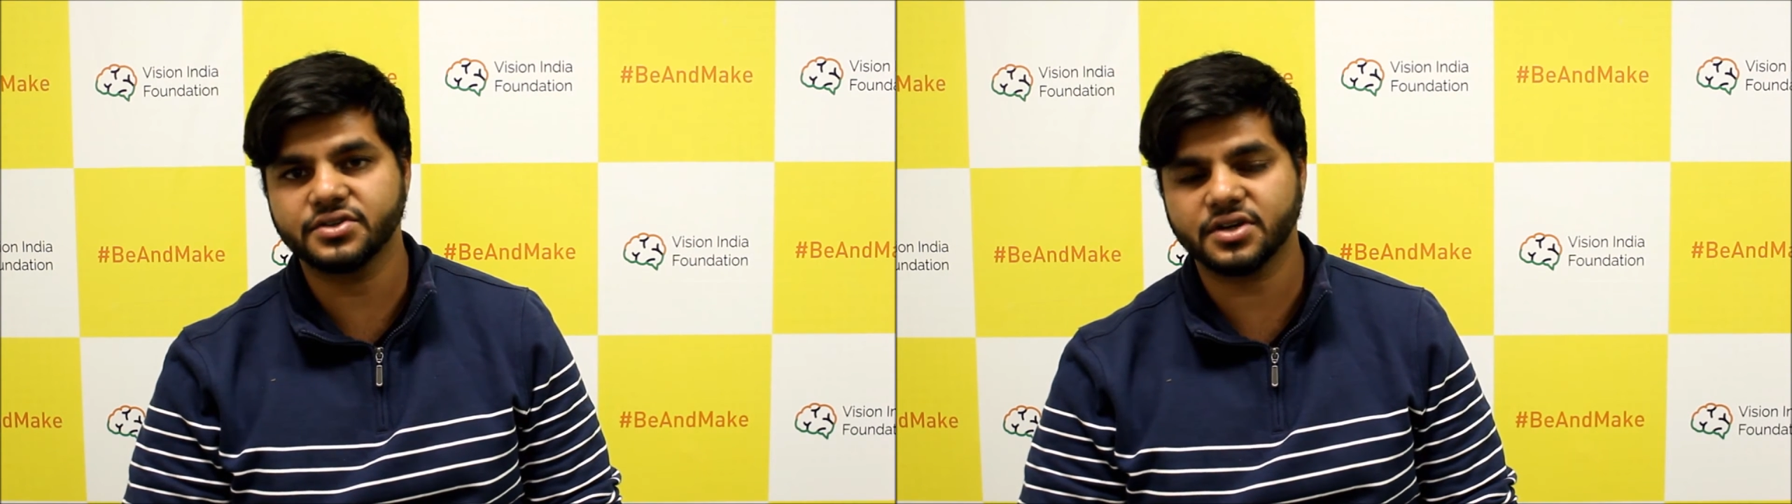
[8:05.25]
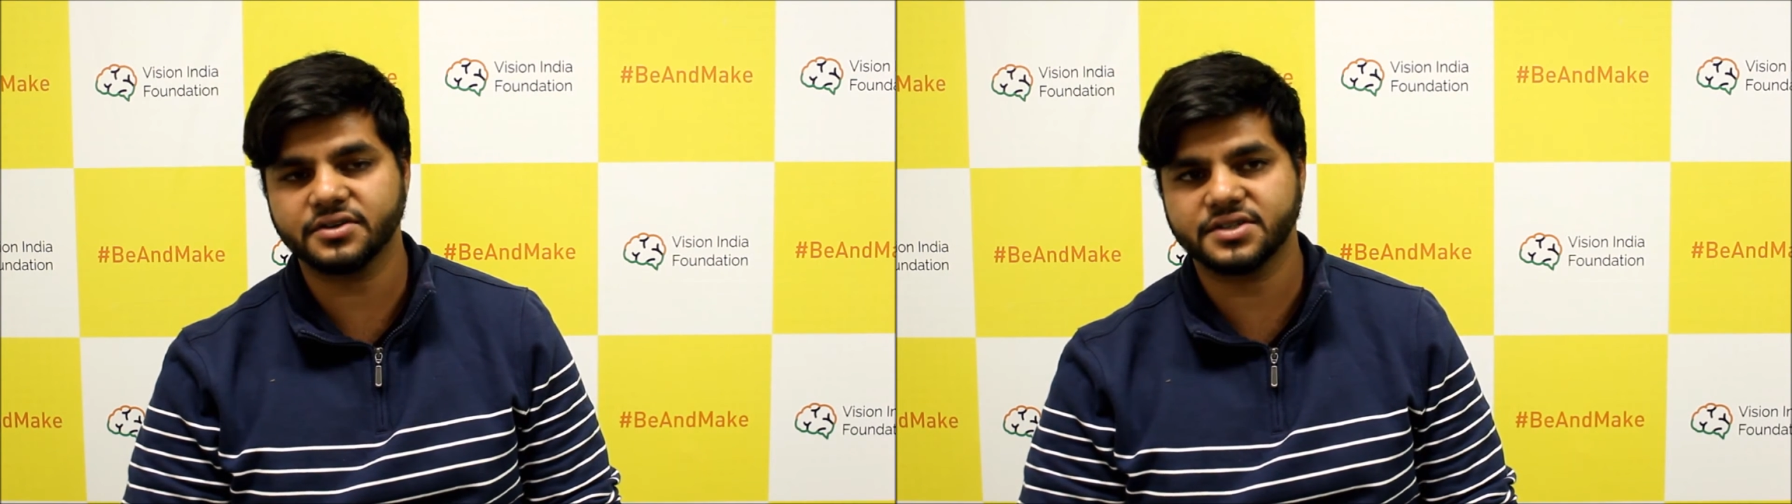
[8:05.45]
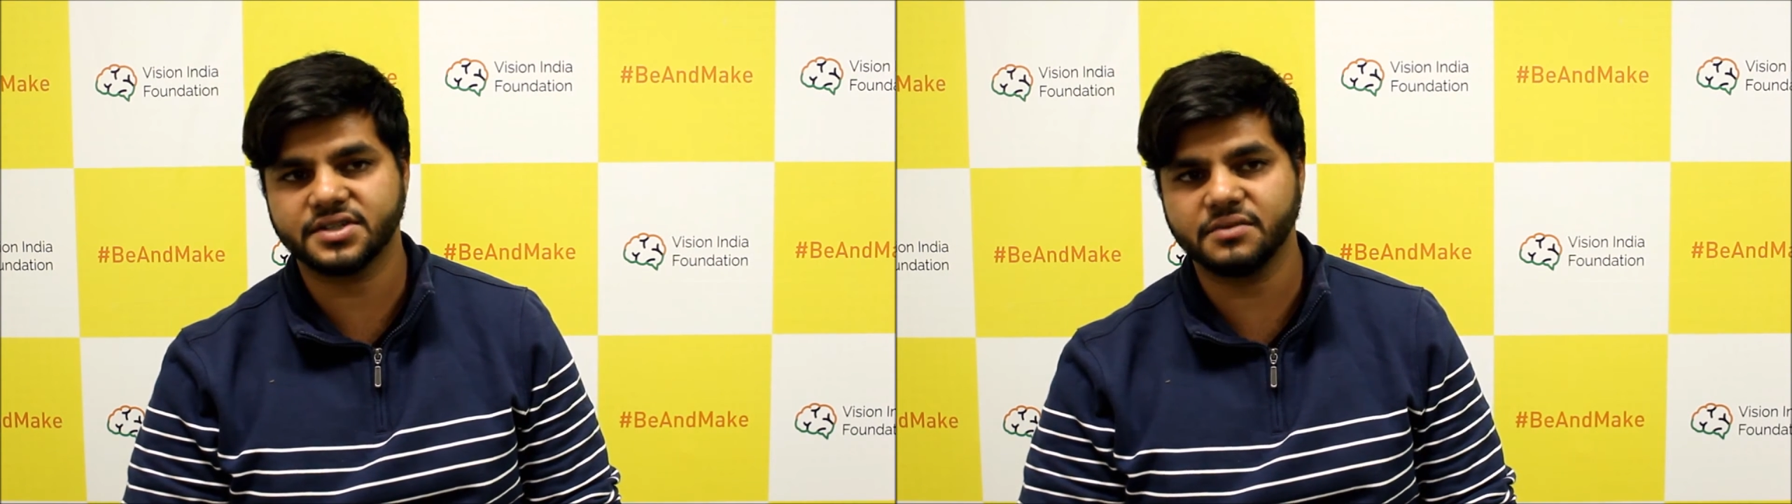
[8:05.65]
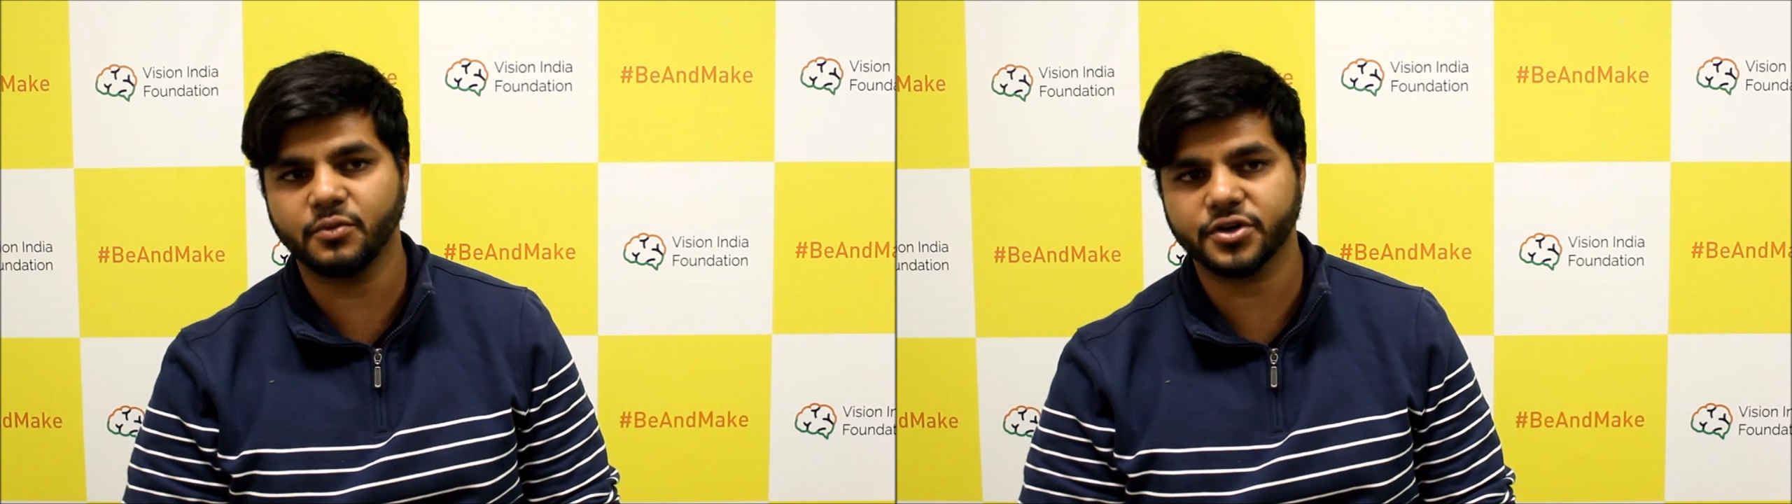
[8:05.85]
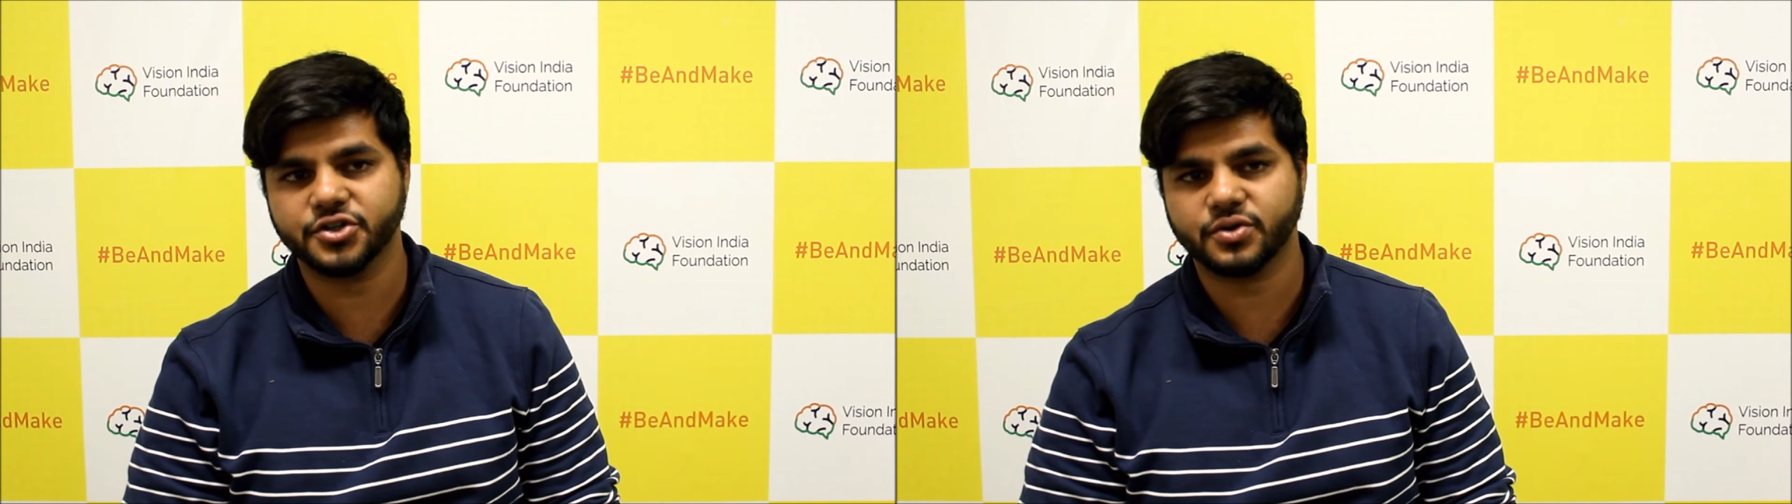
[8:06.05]
you start to see
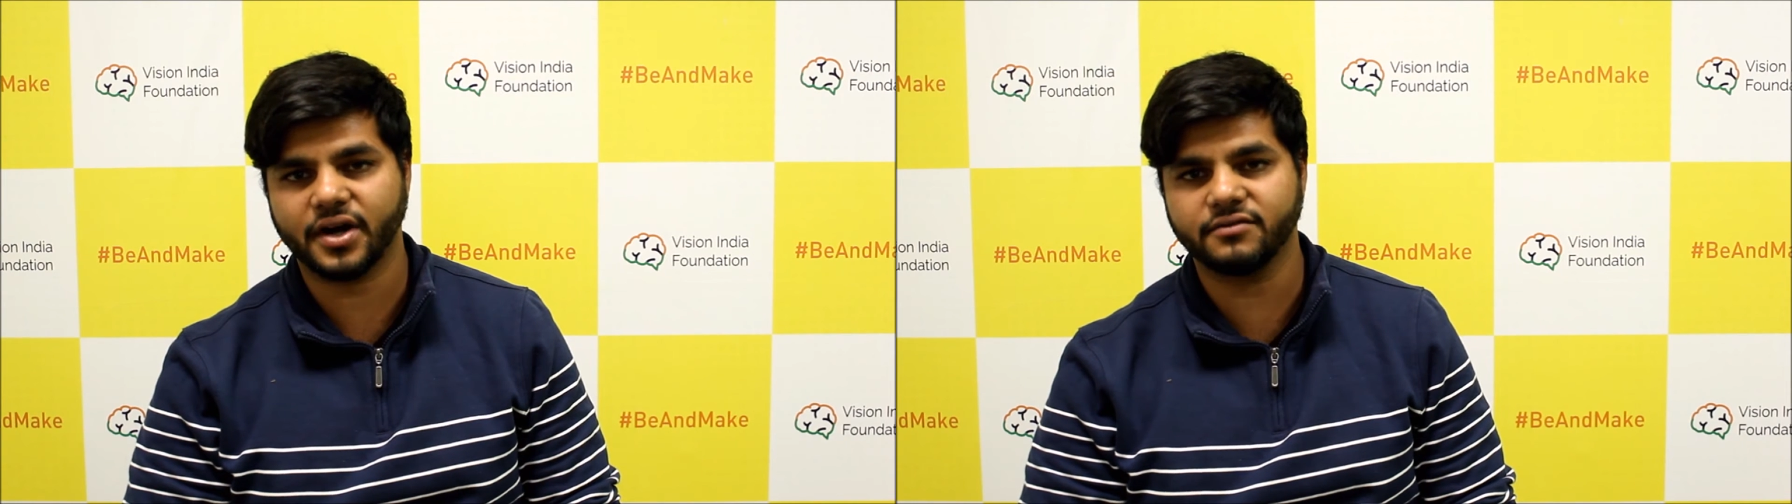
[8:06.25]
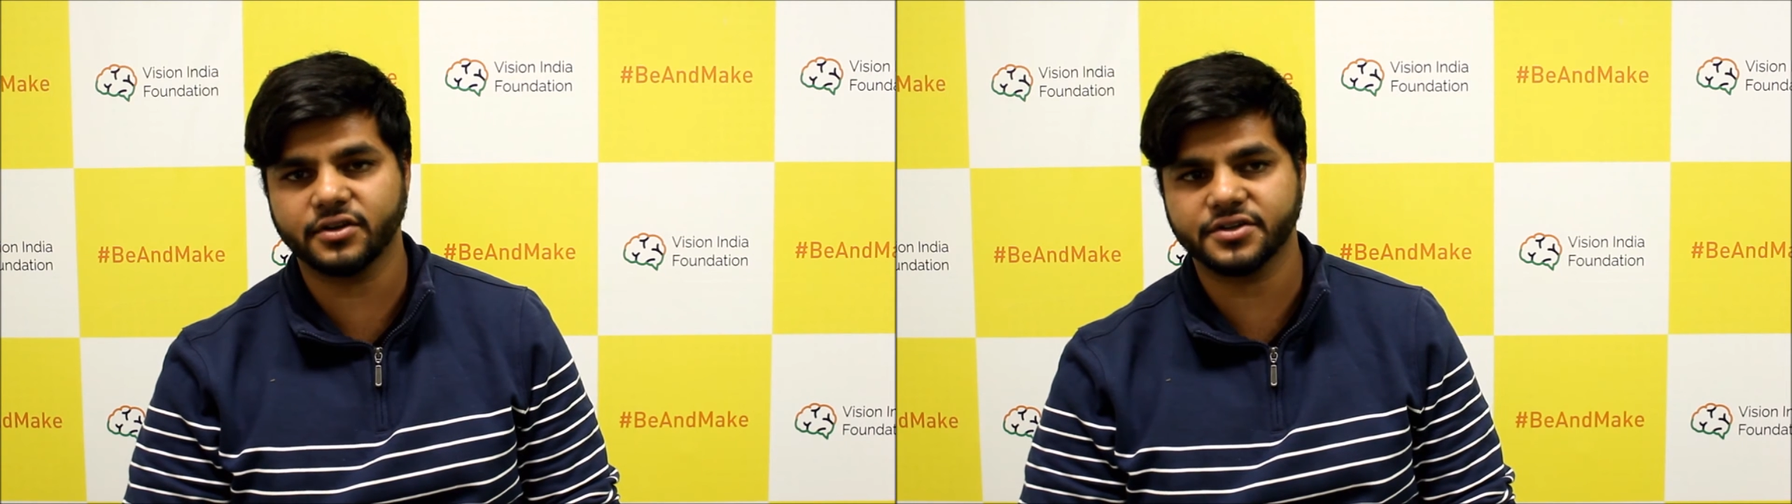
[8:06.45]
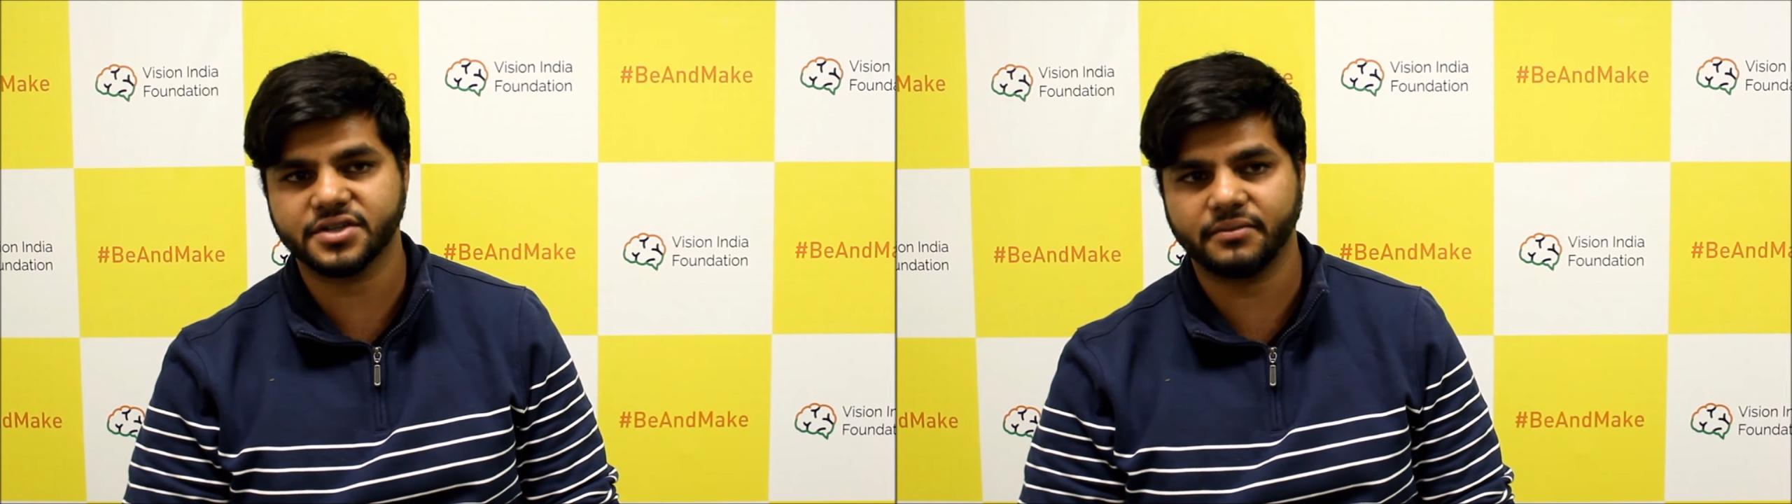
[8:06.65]
more travelers